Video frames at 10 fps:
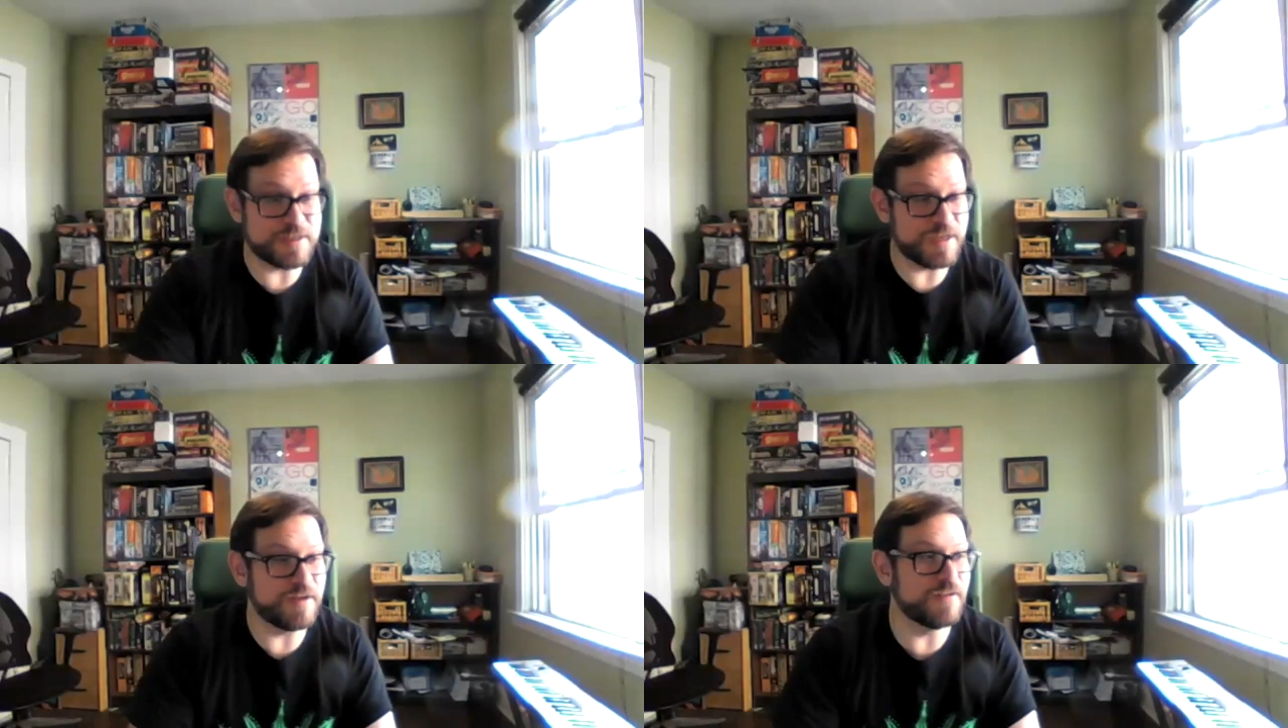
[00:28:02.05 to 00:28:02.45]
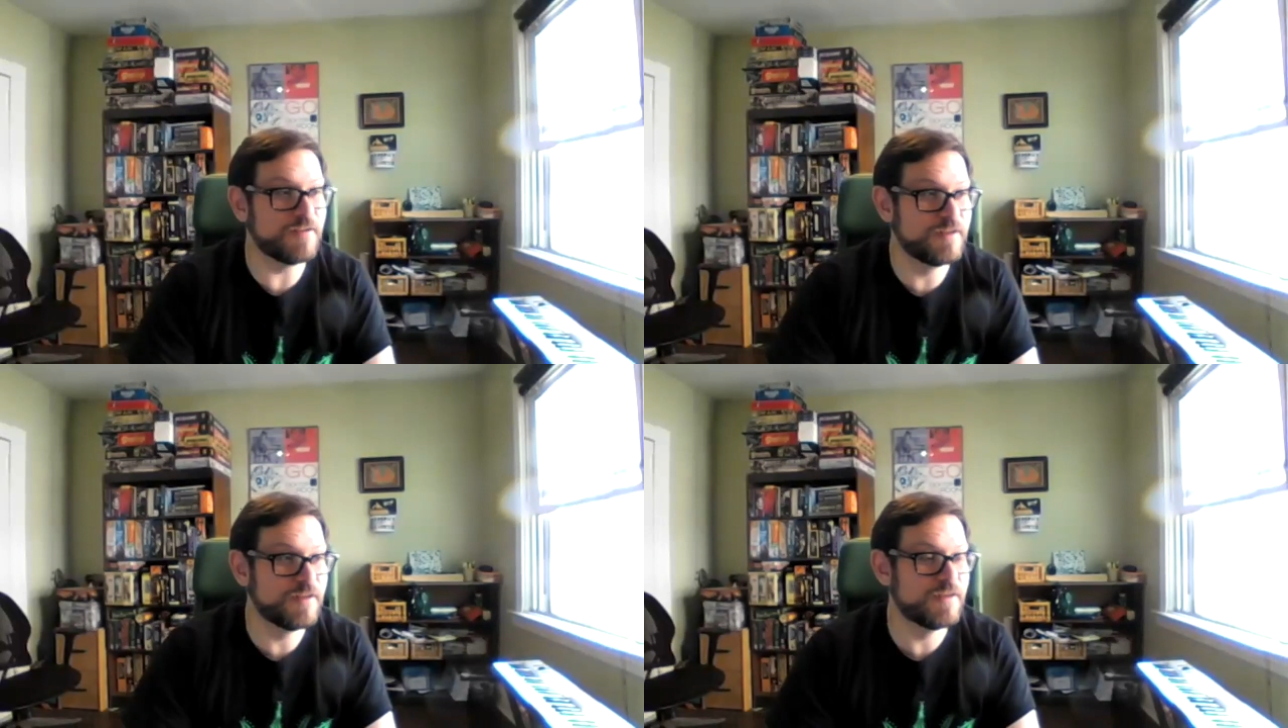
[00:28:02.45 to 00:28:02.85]

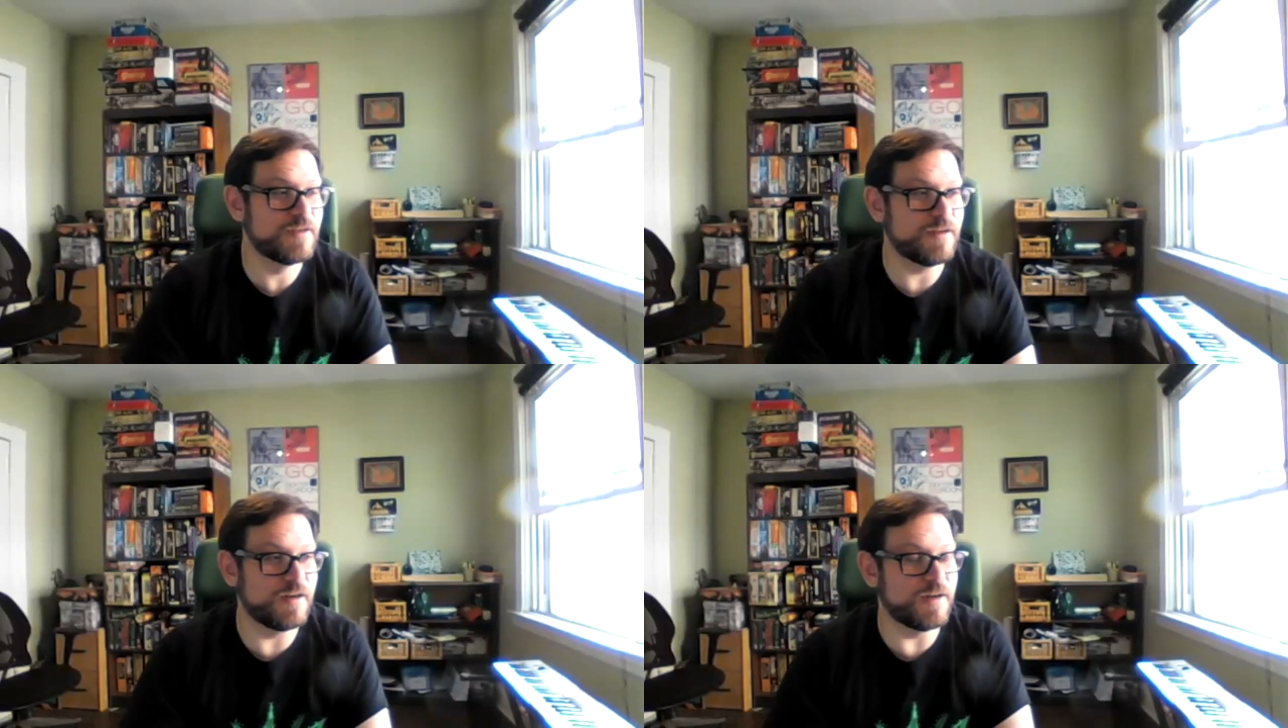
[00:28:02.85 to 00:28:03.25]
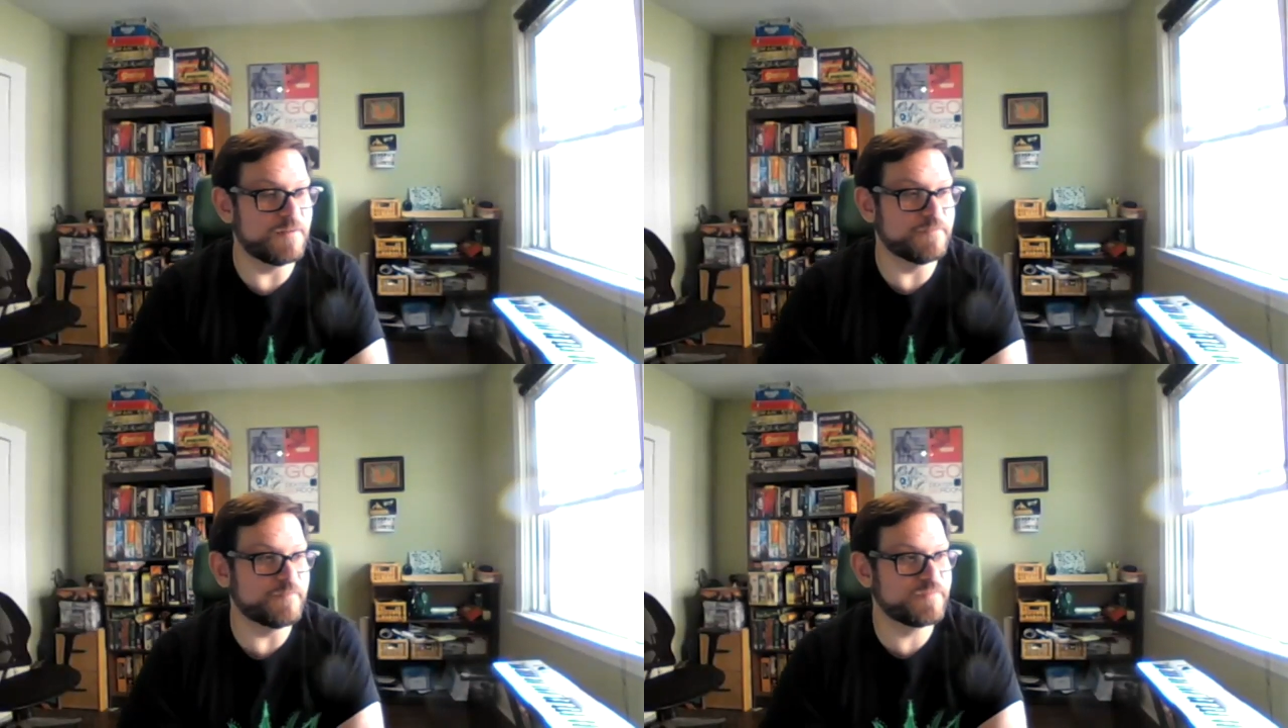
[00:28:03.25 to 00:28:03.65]
tale
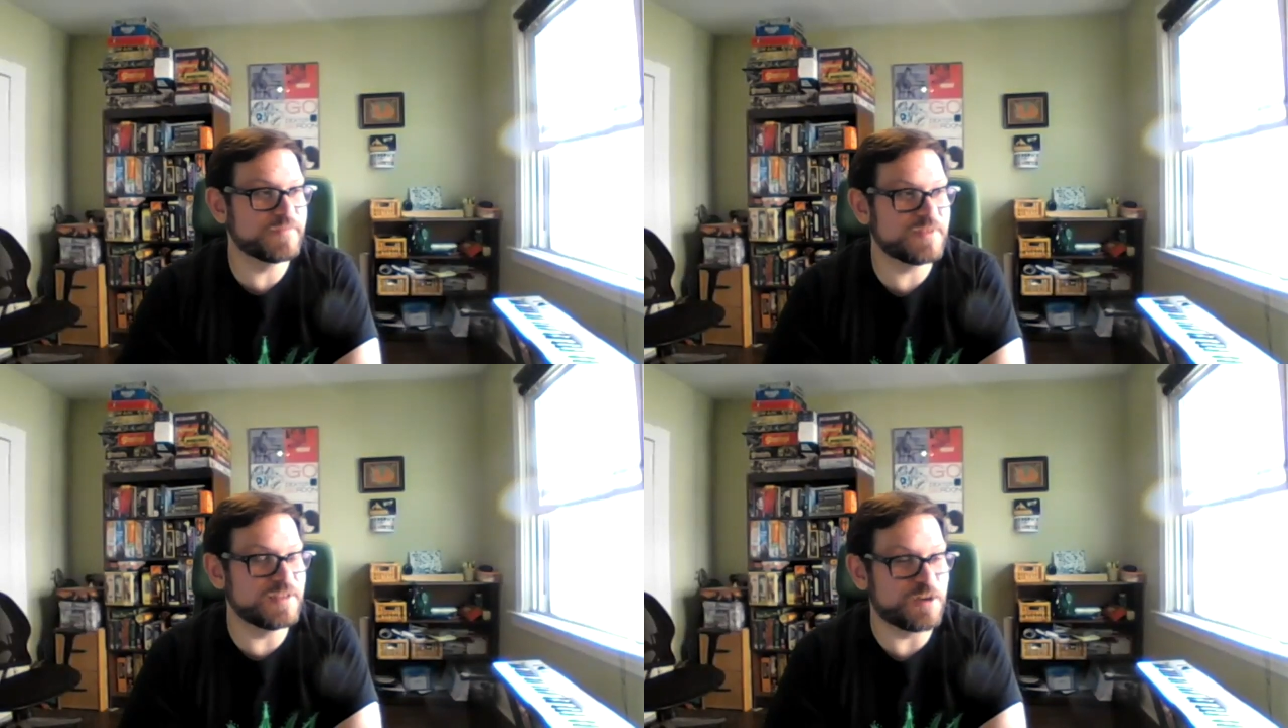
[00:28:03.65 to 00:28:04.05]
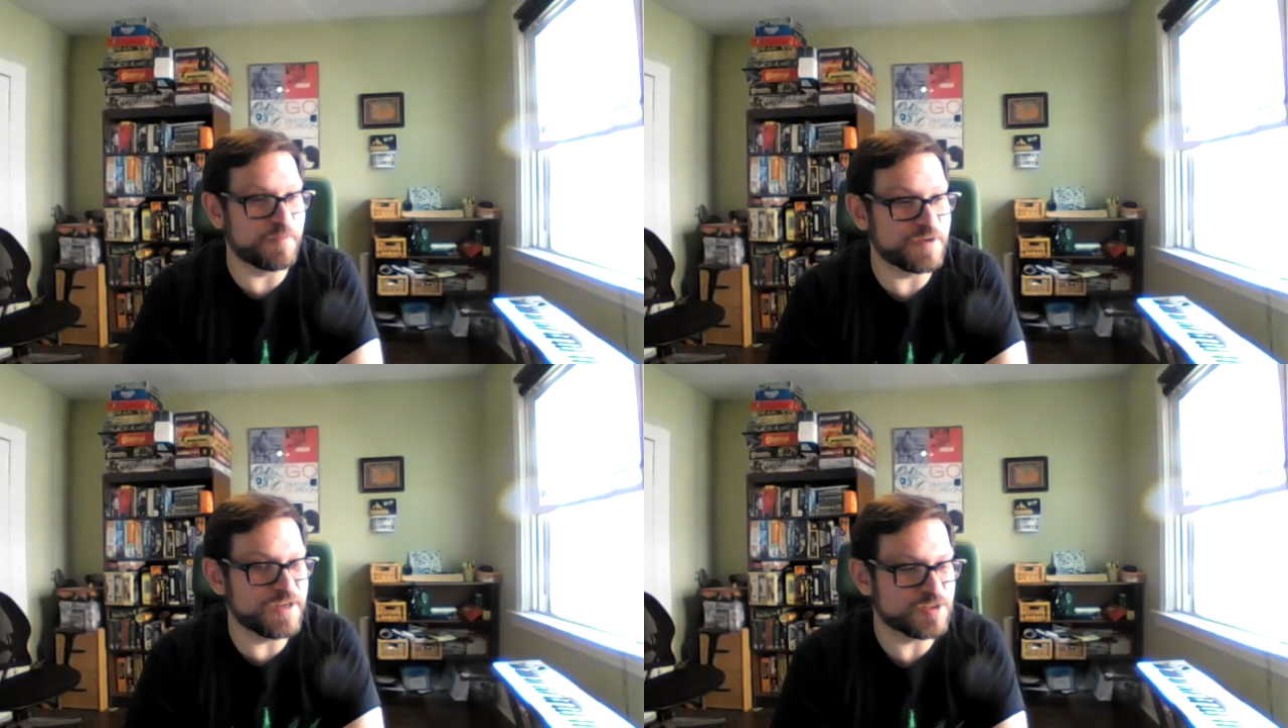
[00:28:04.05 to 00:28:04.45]

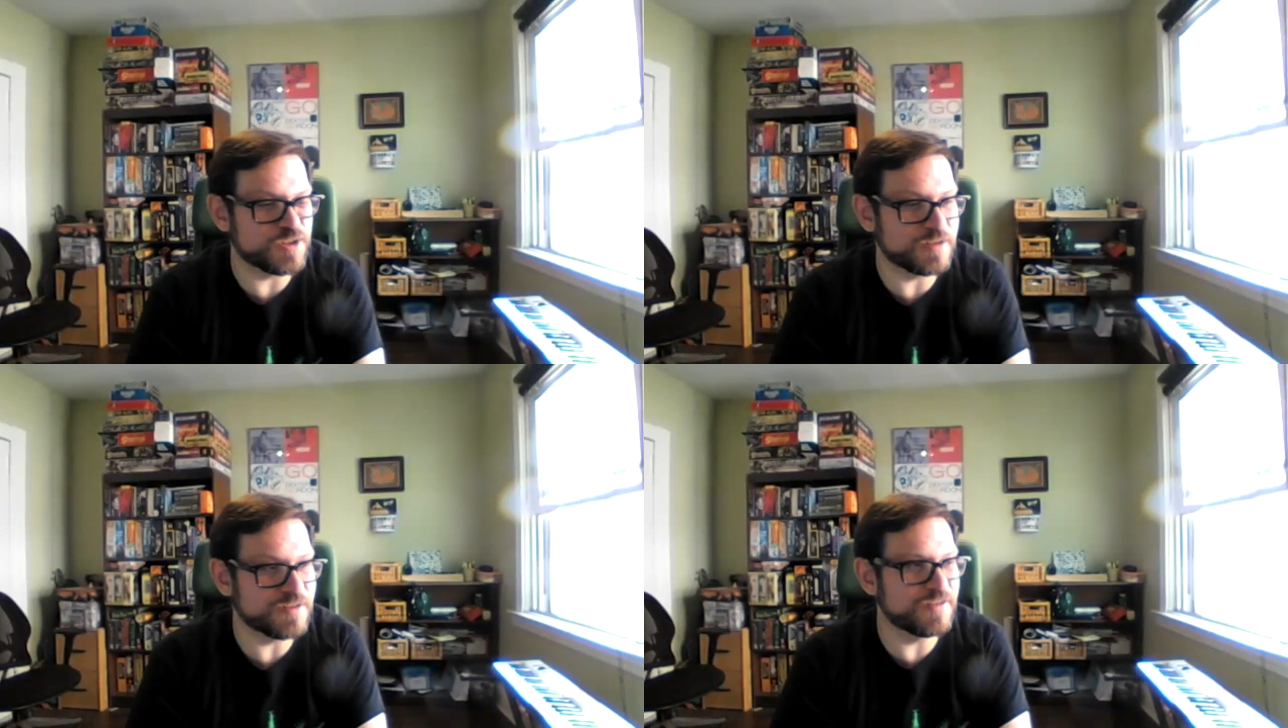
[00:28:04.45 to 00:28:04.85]
interpretation,